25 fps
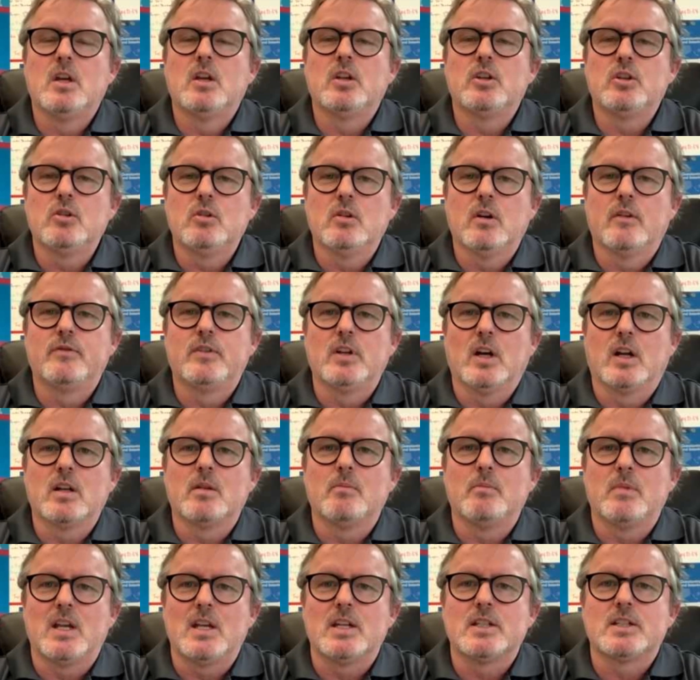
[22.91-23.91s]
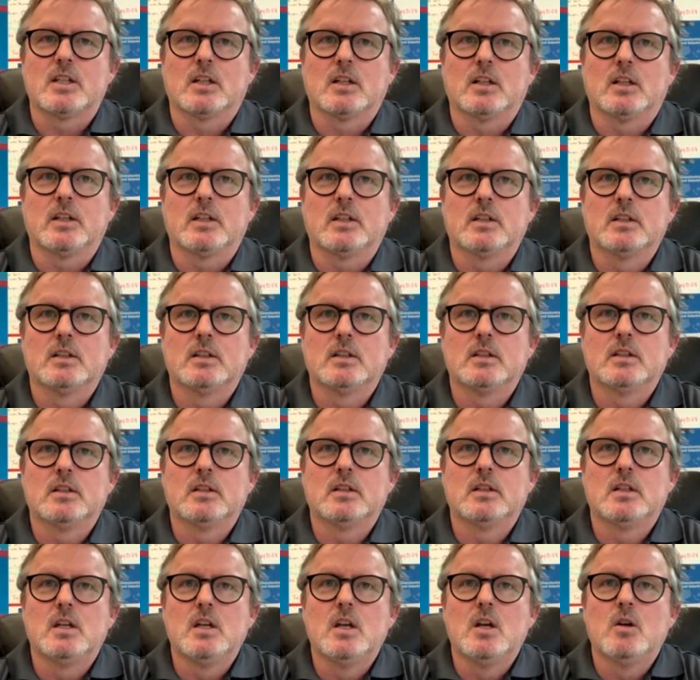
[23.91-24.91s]
You have done amazingly.
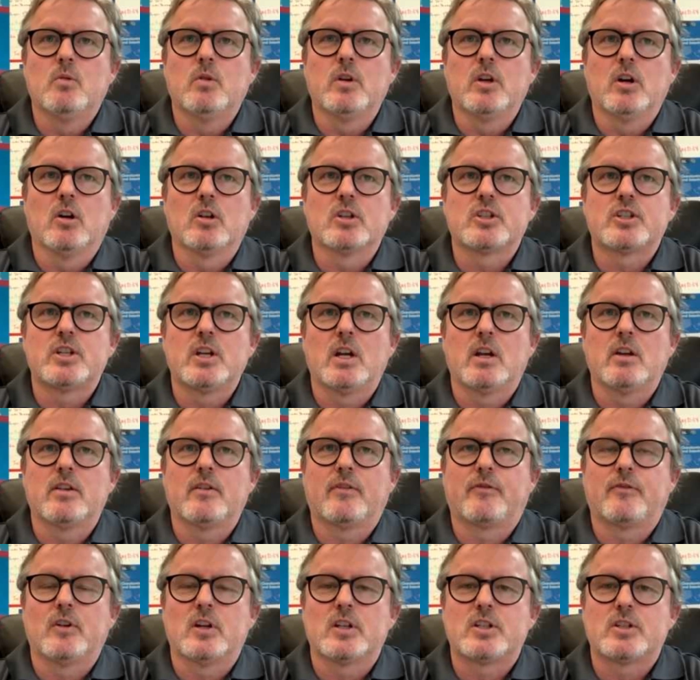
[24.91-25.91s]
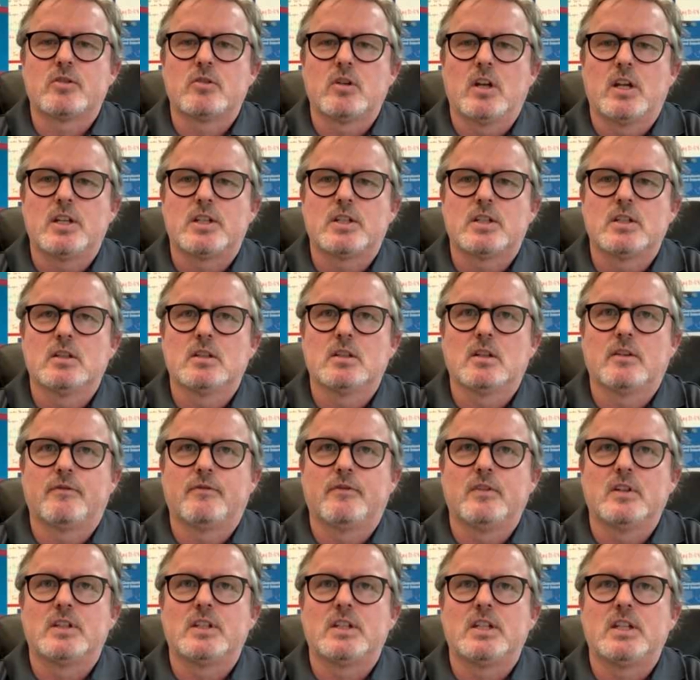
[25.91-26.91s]
We all share the frustration, the
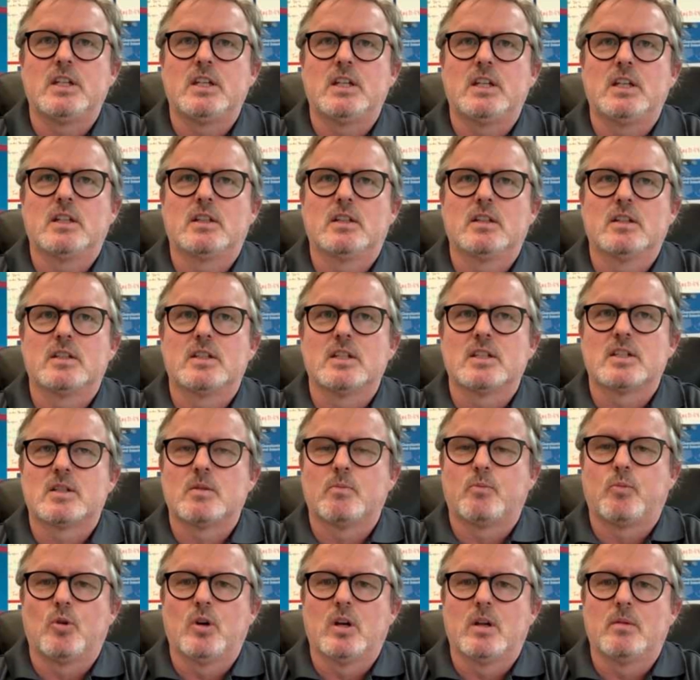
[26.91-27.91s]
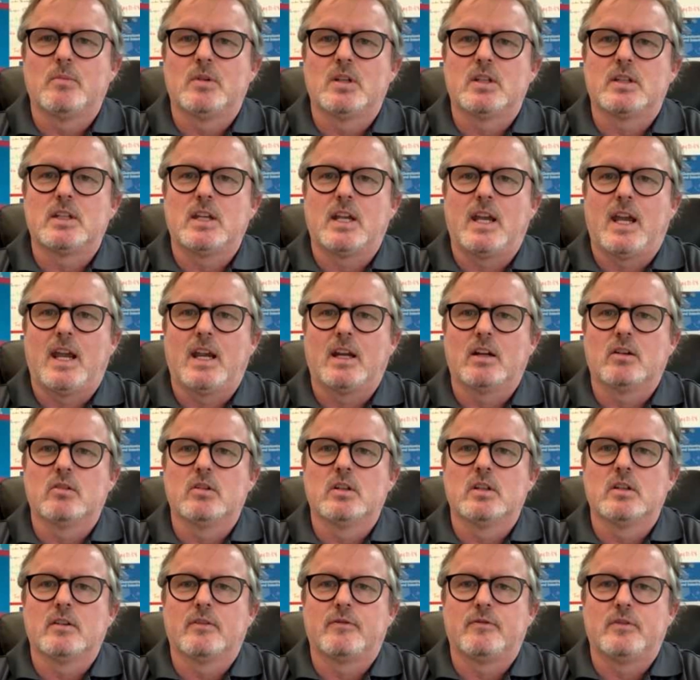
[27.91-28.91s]
fatigue, the disappointment, the anger,
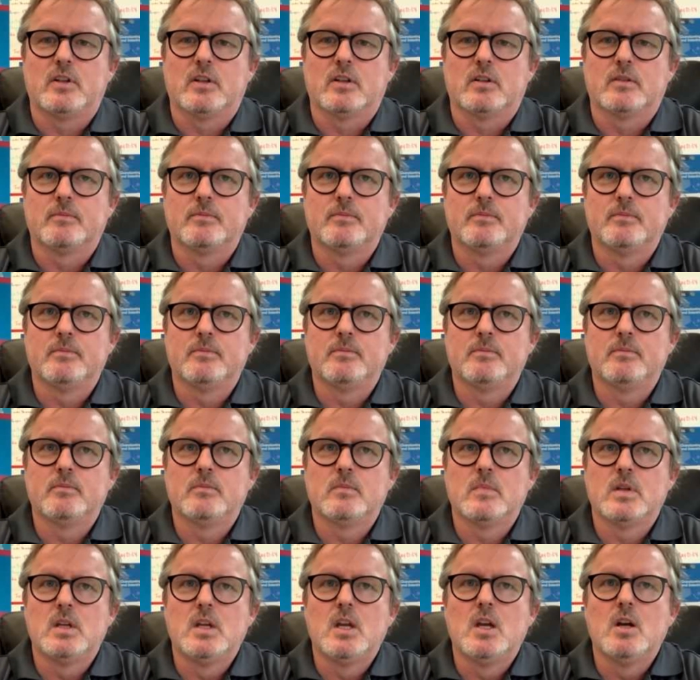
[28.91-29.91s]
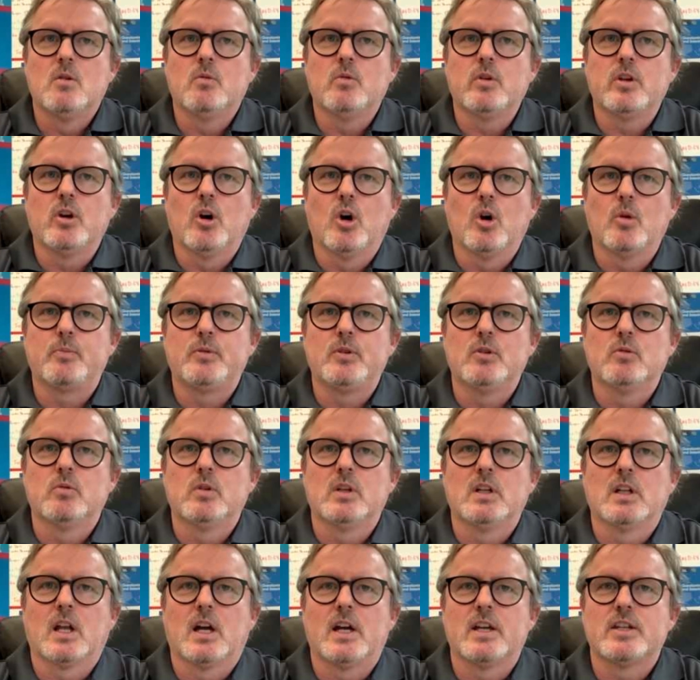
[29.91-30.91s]
and the fear. We hope you
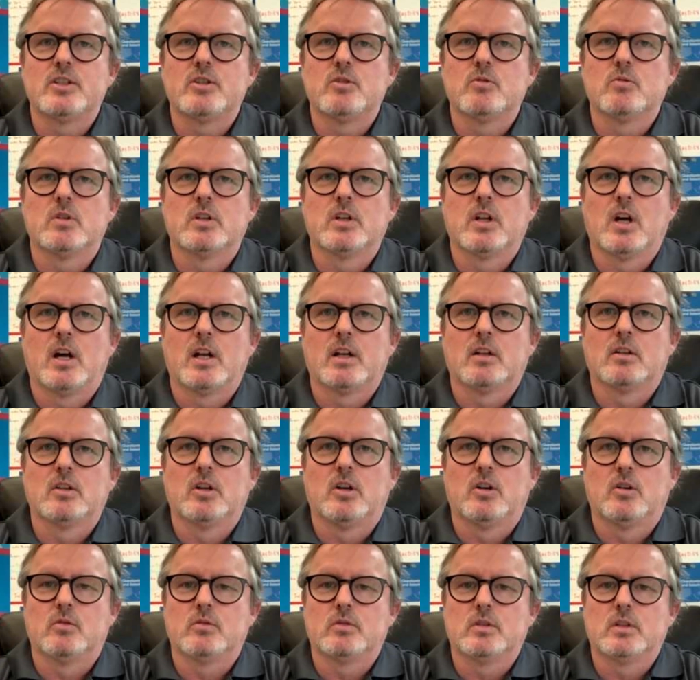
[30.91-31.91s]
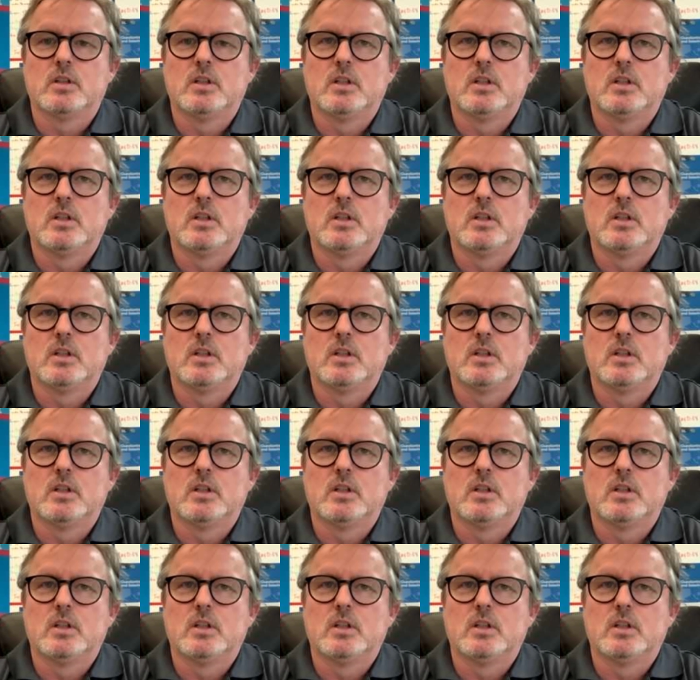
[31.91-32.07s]
realize you are not alone.